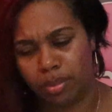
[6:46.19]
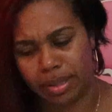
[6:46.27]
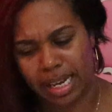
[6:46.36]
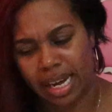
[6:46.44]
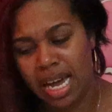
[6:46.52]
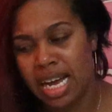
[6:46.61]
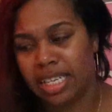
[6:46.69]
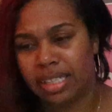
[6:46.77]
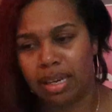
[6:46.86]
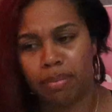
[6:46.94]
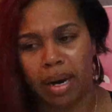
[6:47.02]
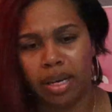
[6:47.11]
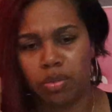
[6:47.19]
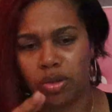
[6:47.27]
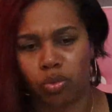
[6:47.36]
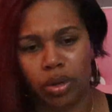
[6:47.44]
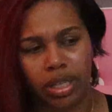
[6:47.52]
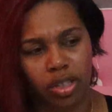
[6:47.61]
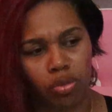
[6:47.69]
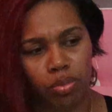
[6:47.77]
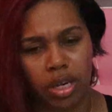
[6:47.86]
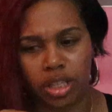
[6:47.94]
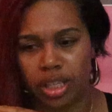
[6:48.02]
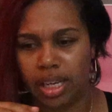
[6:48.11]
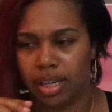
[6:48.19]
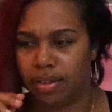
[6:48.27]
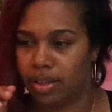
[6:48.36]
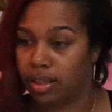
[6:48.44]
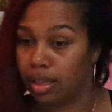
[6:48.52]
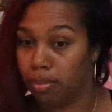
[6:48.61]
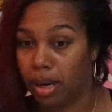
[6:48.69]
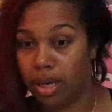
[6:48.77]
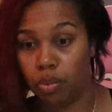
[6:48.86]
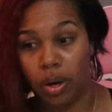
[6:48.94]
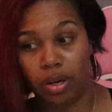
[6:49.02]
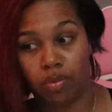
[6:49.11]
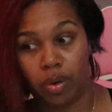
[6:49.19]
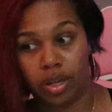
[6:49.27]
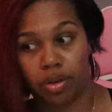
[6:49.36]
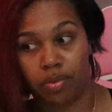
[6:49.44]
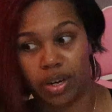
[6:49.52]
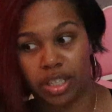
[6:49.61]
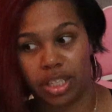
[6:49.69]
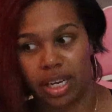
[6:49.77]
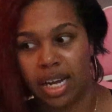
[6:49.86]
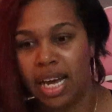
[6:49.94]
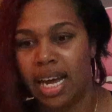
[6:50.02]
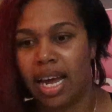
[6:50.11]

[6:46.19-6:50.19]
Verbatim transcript: It was like somebody was wanting to rush in, and then somebody wasn't wanting to rush in.